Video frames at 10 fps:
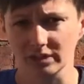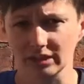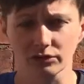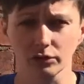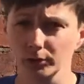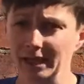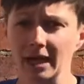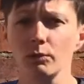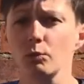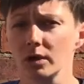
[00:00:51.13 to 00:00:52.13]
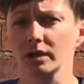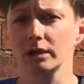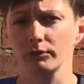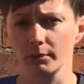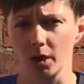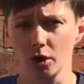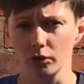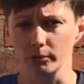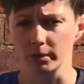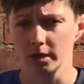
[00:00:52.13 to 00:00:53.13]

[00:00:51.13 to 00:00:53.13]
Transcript: So, you are now working from home.